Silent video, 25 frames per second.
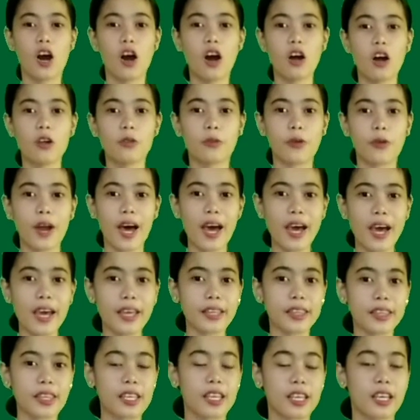
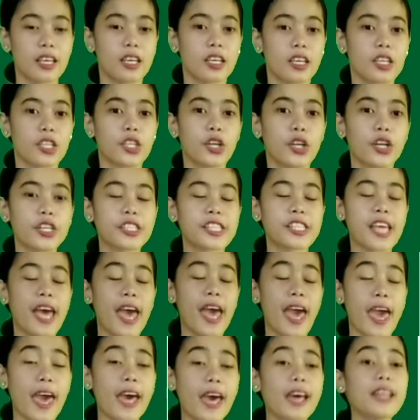Alright, your
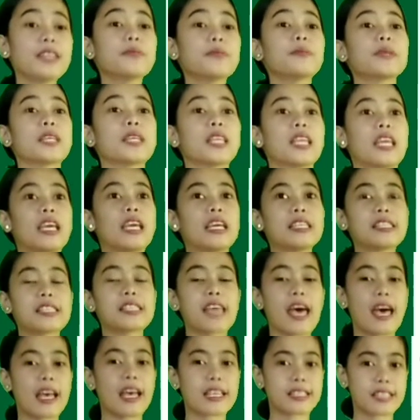10
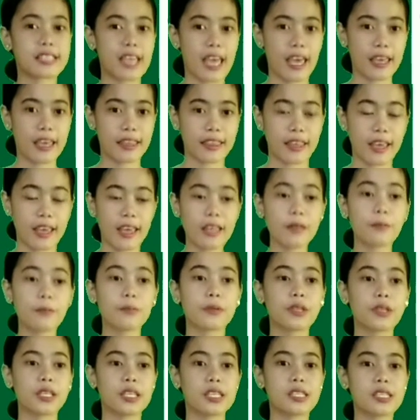minutes has ended.
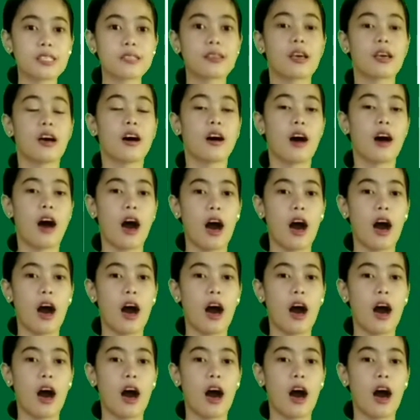Please,